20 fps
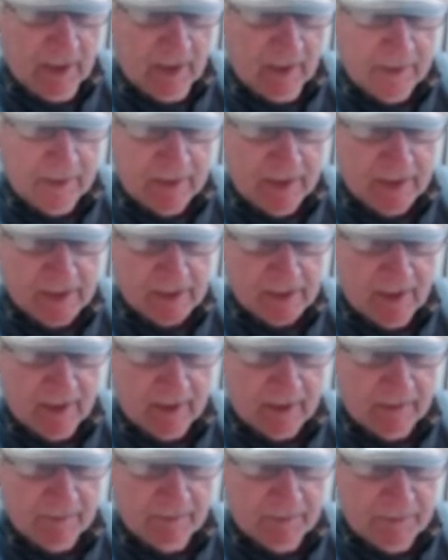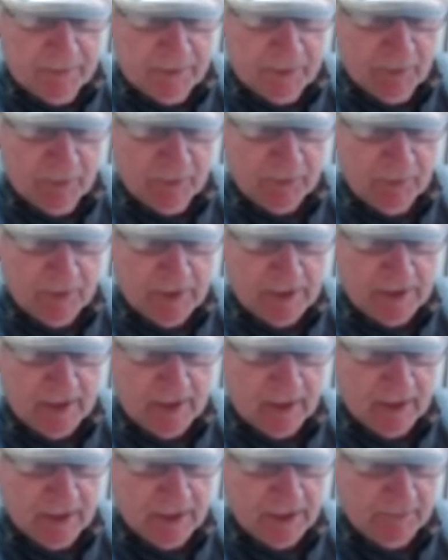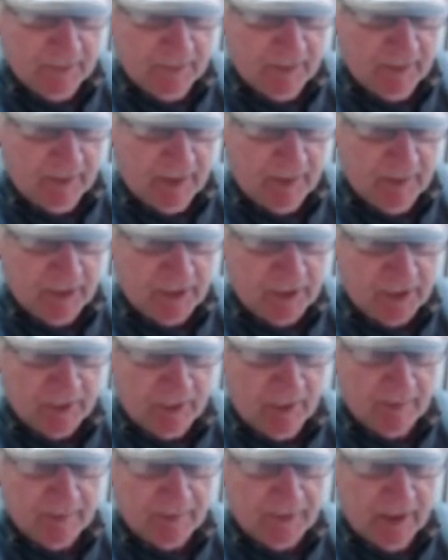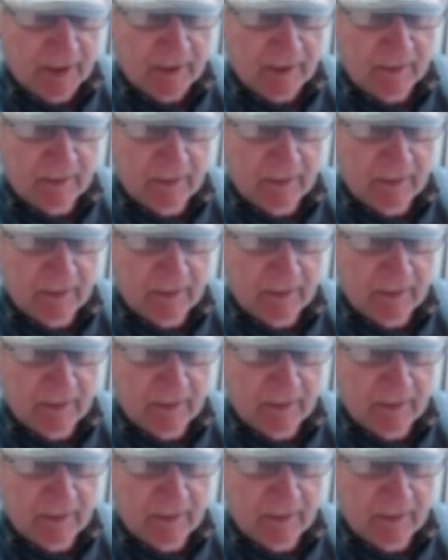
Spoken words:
it takes like 2-3 seconds for the image to update.